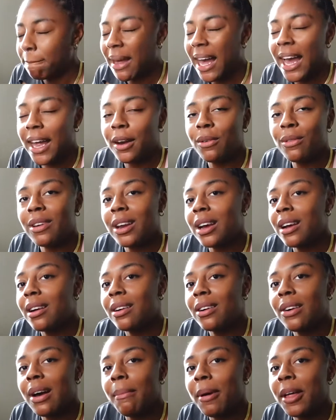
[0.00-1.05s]
I don't
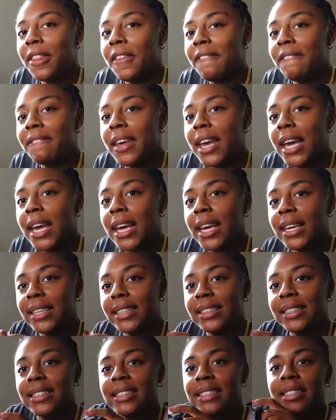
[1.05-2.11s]
know, I'm on the
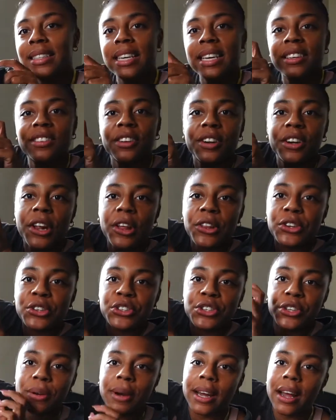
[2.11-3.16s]
fence. These are another
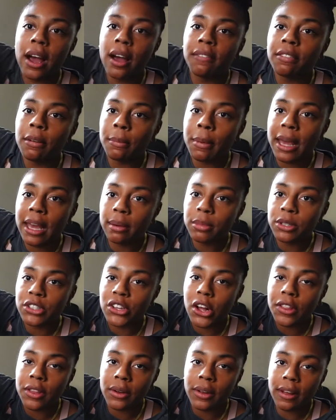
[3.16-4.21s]
shoe I got from
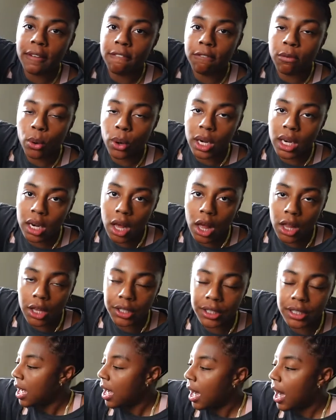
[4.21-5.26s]
Amazon. They're like
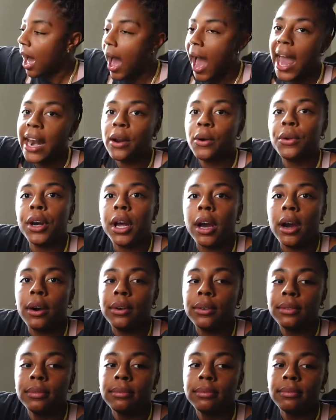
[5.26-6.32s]
$40. I don't
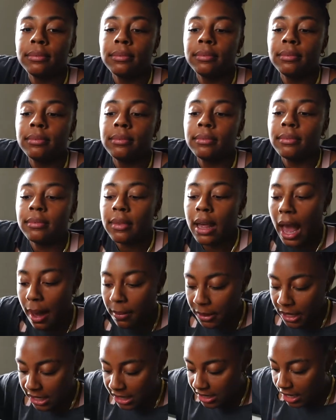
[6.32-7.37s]
know.
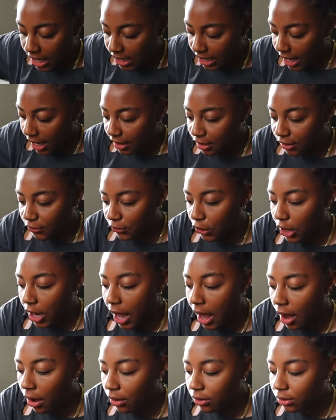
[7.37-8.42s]
I'm gonna say yes for
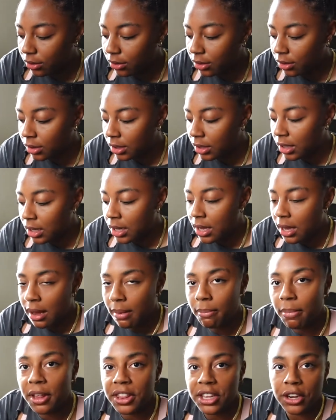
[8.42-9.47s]
now,
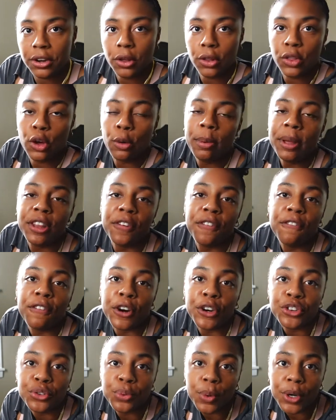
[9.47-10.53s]
but they'll be the
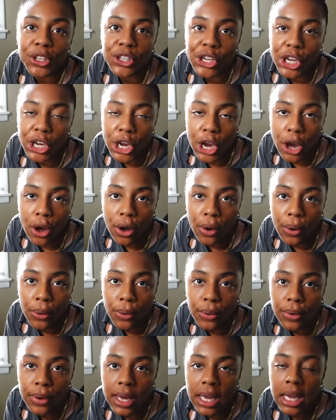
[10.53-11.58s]
first one to
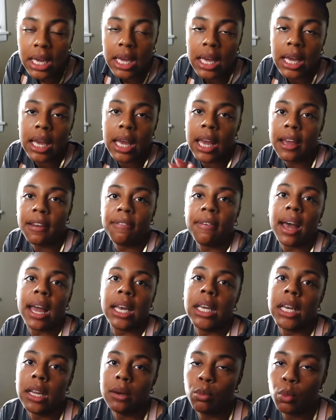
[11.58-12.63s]
go if I
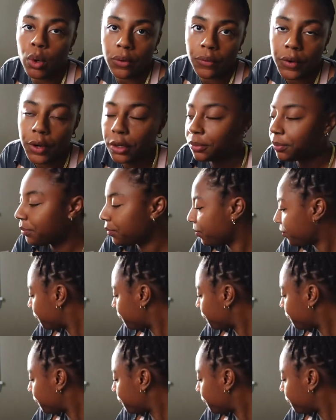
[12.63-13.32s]
need more room.